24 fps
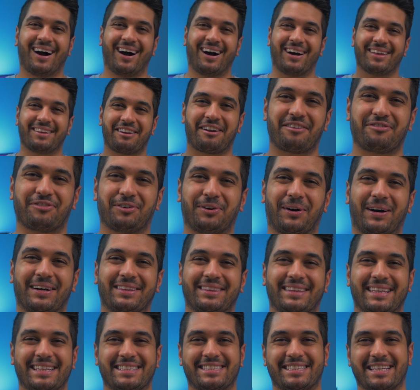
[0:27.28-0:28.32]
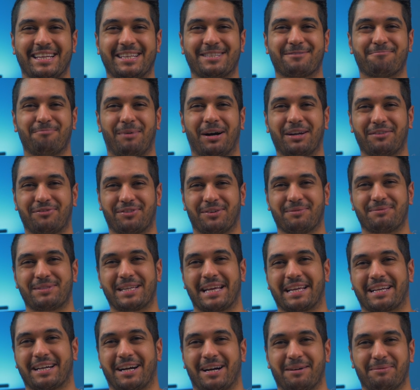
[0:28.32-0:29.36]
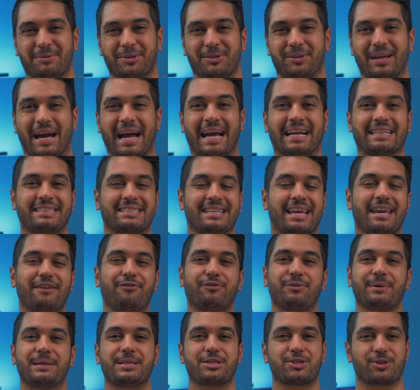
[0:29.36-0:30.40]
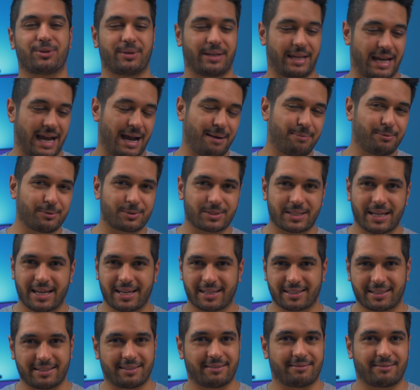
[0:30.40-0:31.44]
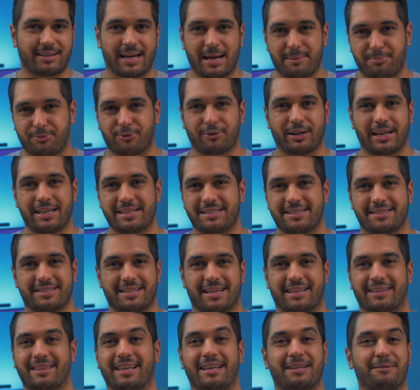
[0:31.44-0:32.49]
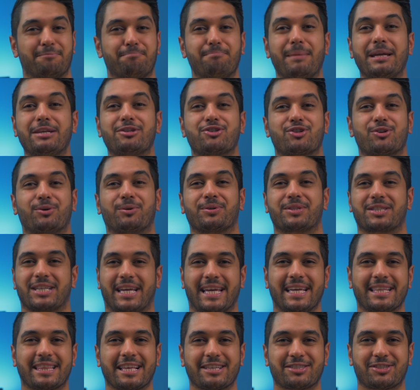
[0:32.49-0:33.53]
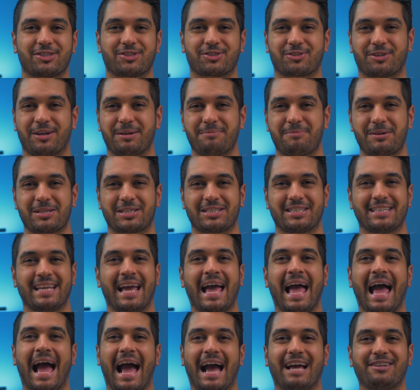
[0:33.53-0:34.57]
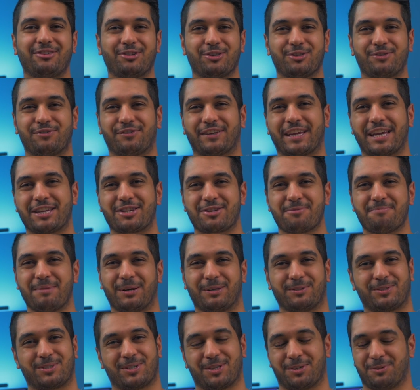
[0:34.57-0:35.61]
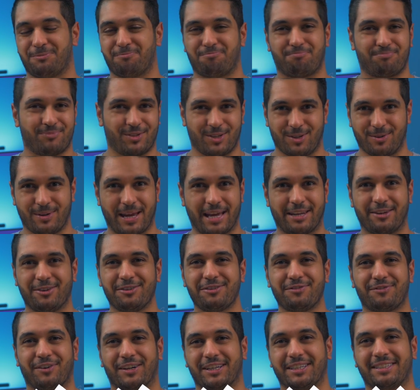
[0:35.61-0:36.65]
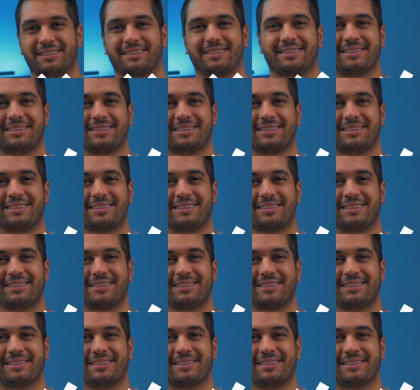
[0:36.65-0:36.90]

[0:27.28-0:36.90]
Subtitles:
Hi there everyone, this is Mike from Tech Car Moon, and if you enjoy Apple tech and Apple related tech, then make sure to hit that subscribe button and notification bell so you get notified.